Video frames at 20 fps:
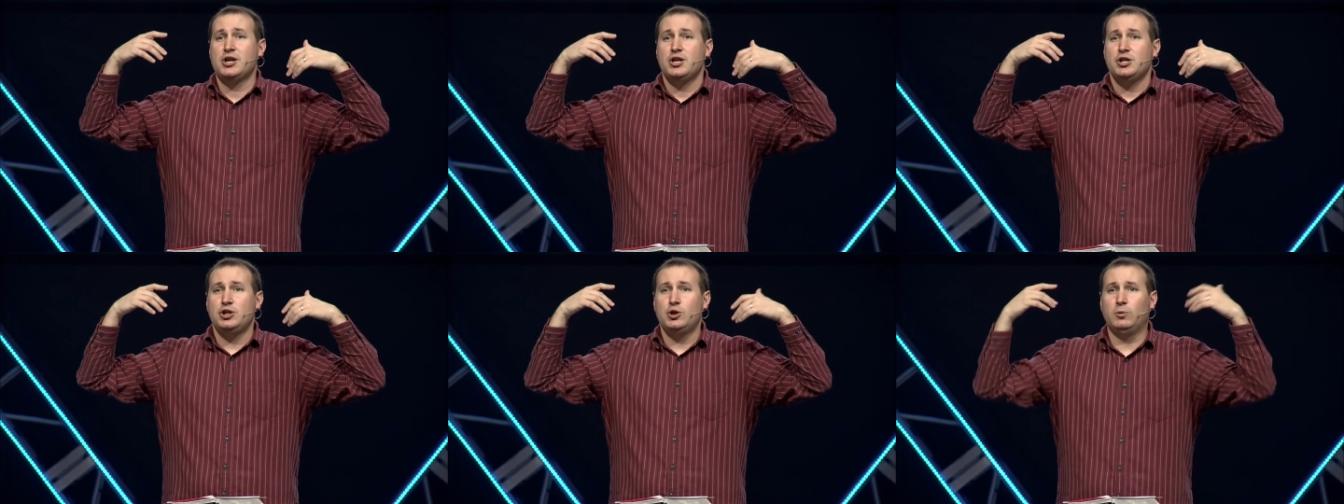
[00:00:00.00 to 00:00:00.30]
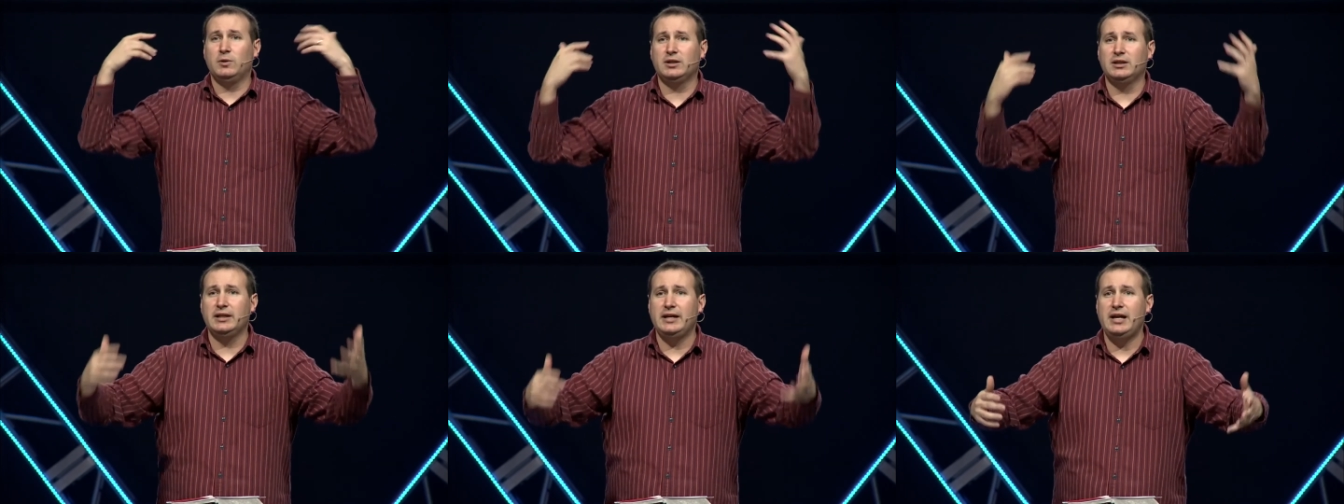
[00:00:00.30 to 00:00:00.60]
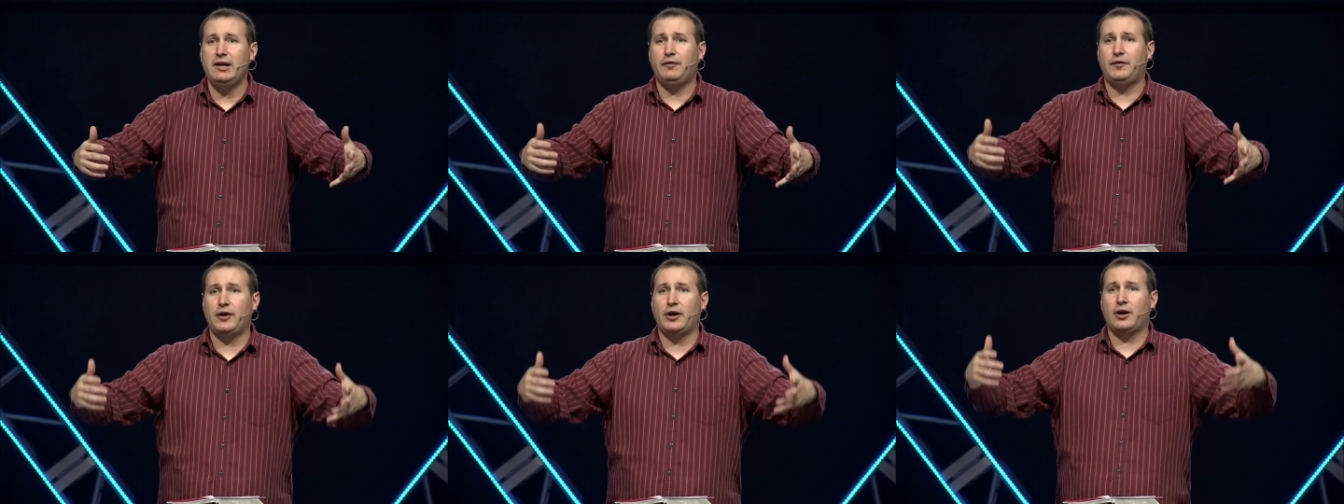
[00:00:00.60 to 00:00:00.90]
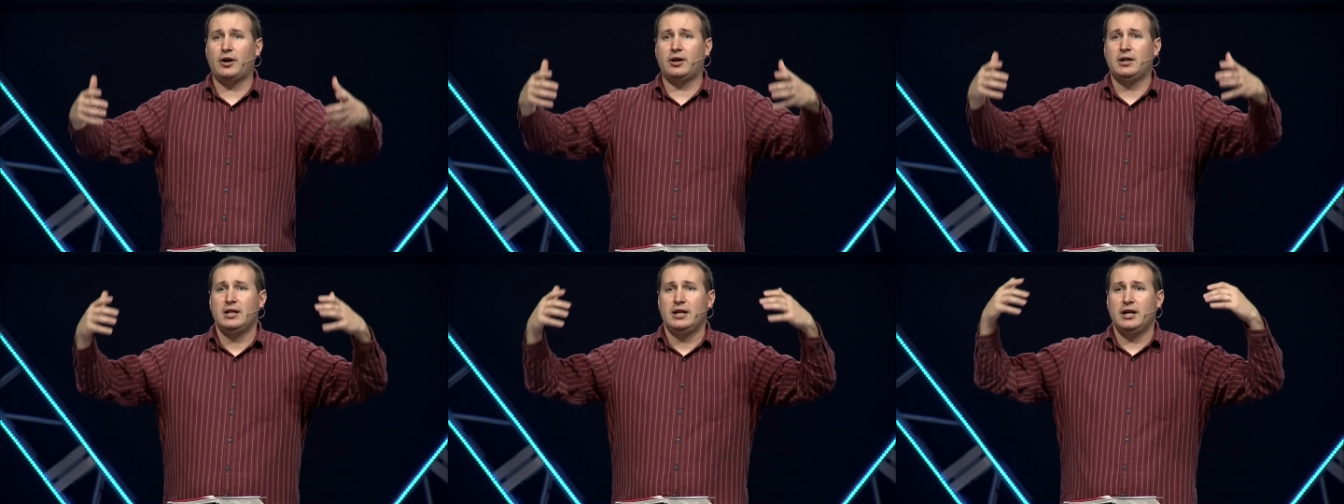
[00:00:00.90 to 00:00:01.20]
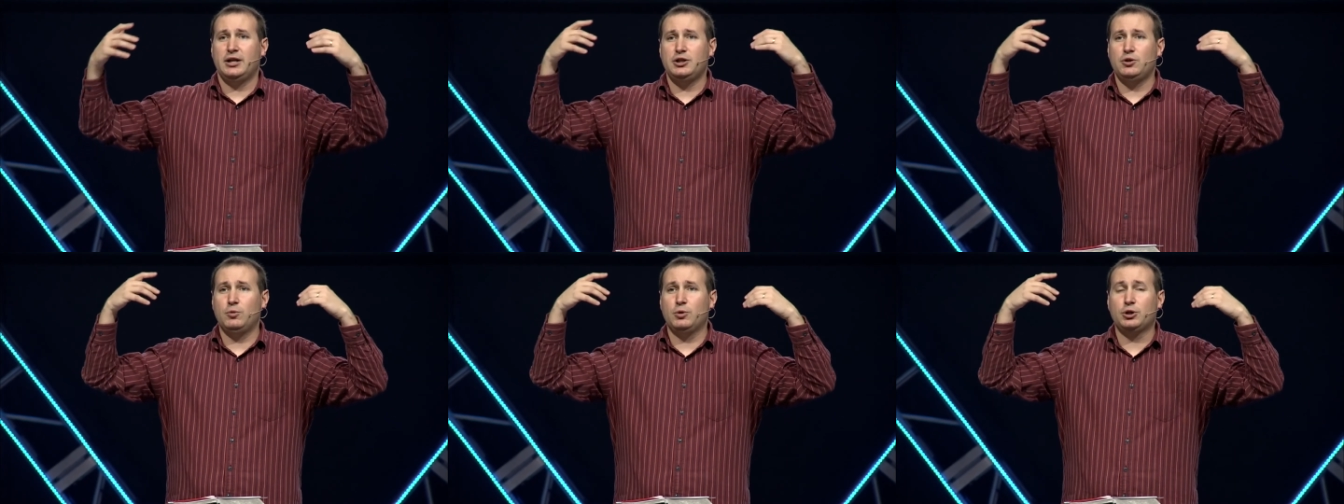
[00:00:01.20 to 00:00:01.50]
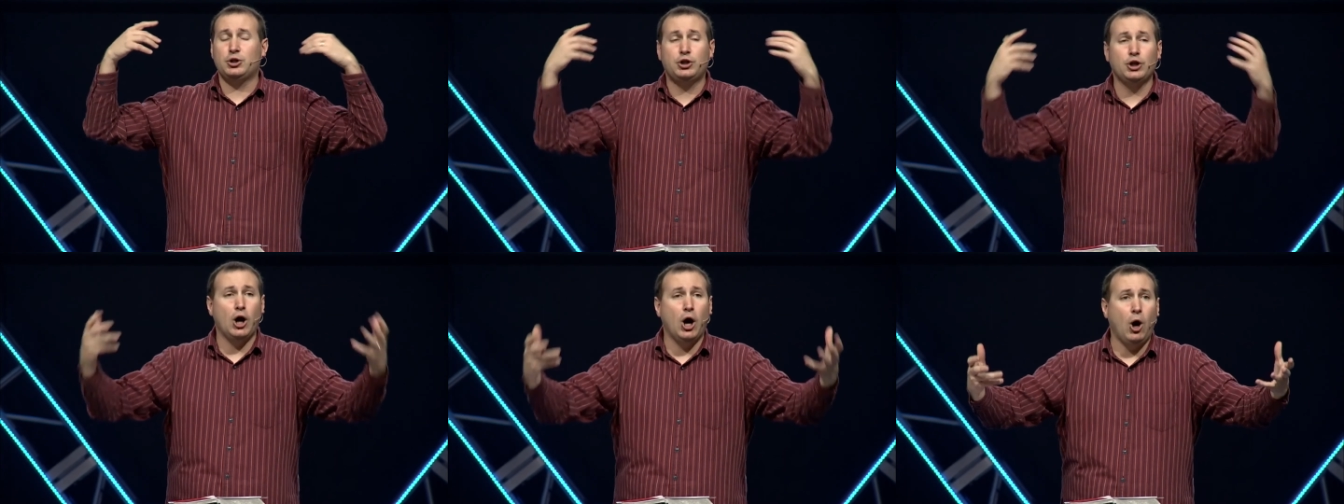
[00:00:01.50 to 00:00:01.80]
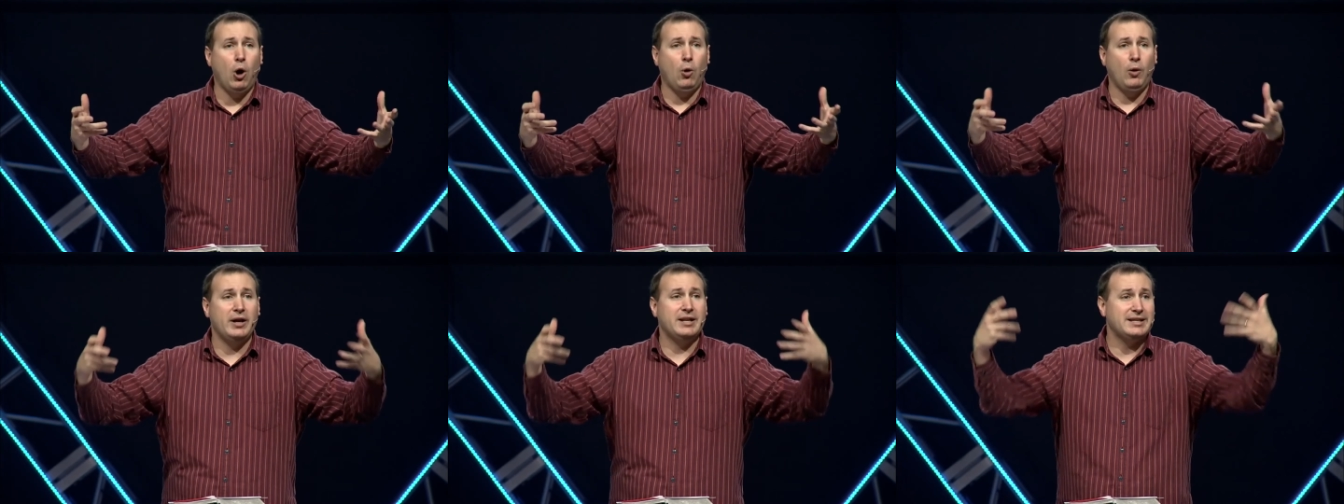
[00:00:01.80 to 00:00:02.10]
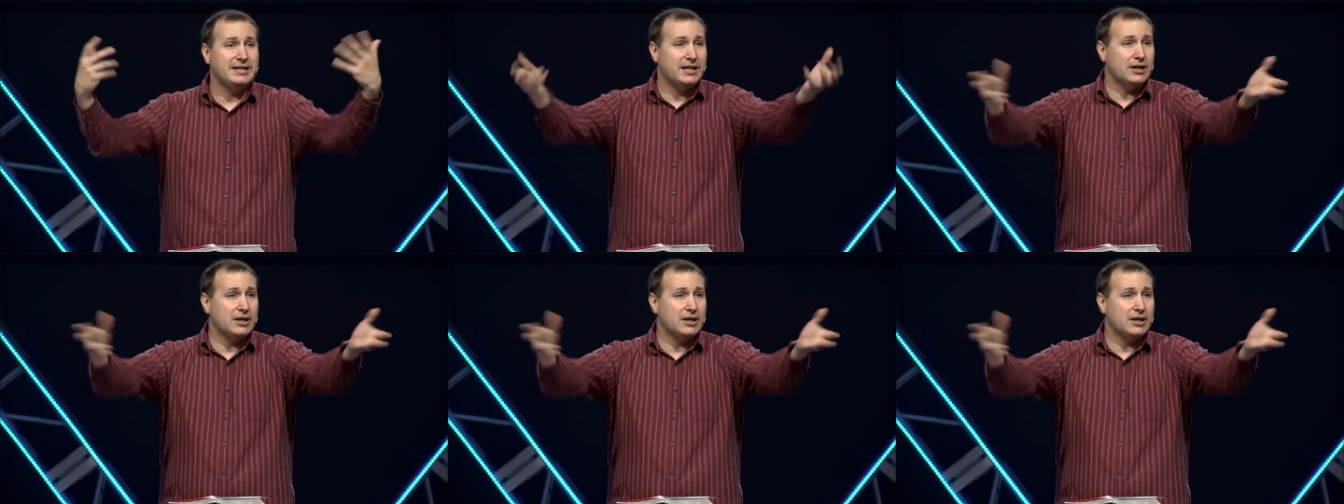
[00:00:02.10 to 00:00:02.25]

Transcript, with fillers: you would leave here and you would go and